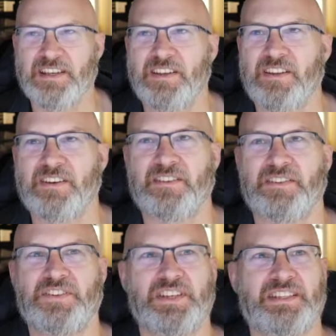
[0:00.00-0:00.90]
No,
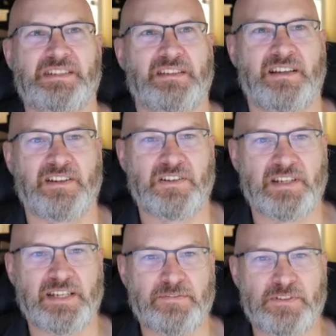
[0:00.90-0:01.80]
the thing is, I don't
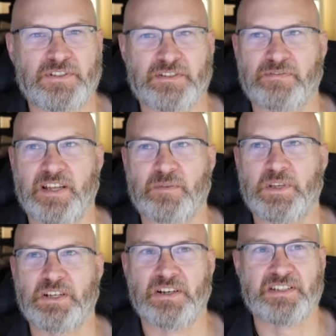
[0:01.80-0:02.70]
need a Fusion fund
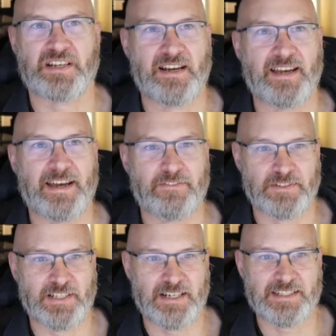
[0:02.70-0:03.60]
because I have a
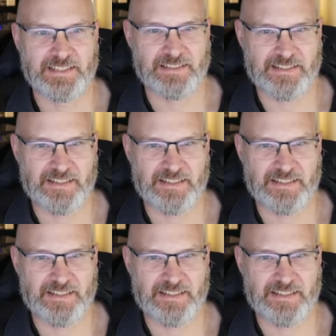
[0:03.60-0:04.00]
license.